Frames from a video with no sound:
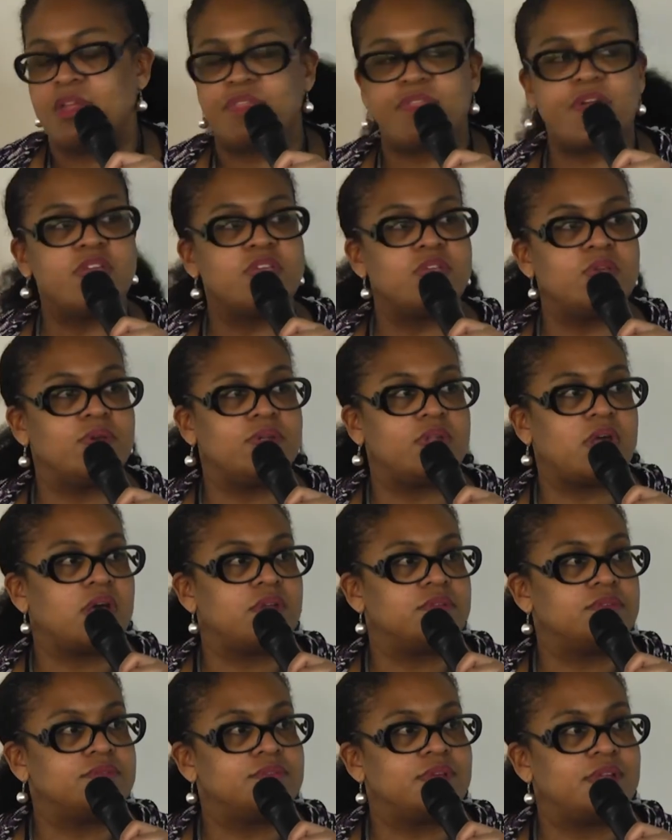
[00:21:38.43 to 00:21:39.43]
Thank you, and
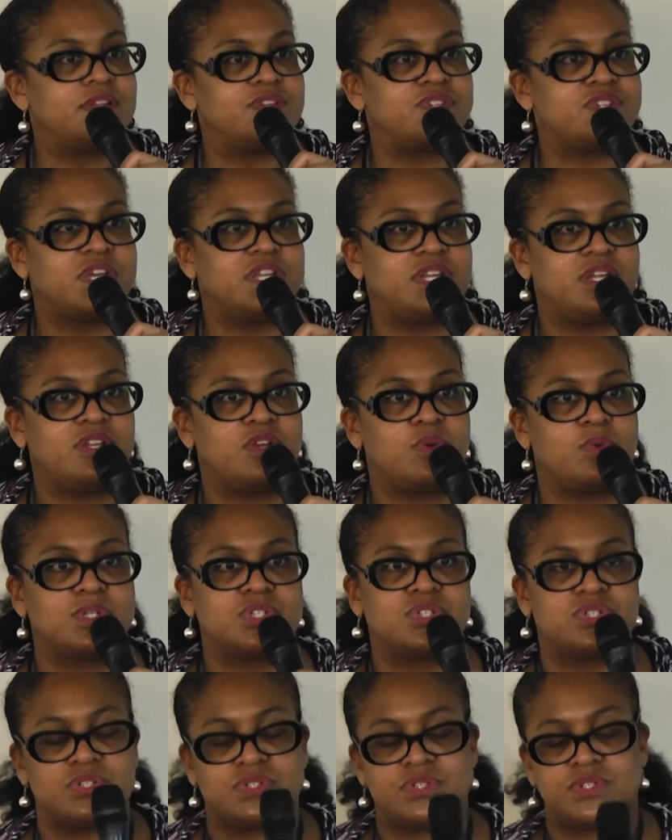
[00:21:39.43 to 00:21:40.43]
I'll entertain any
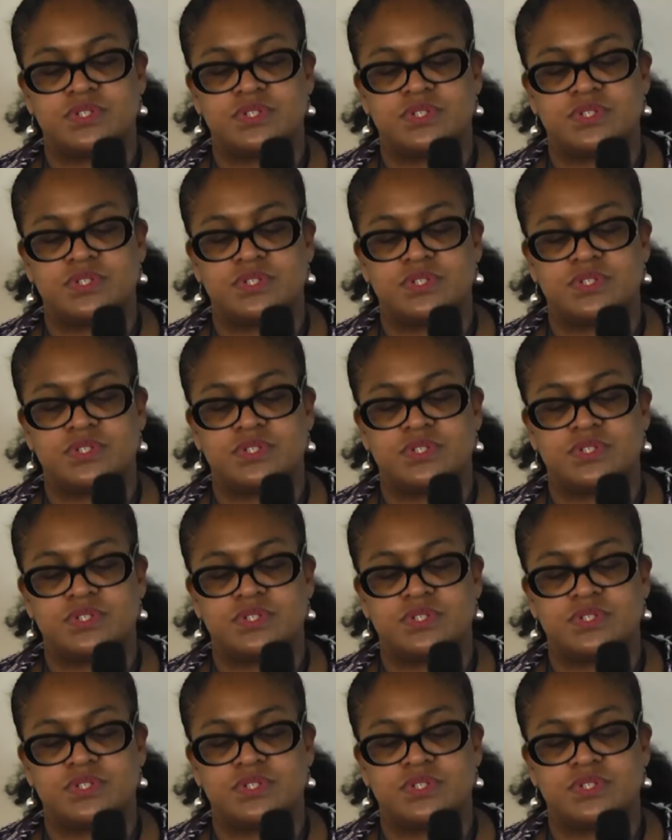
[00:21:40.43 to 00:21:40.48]
questions.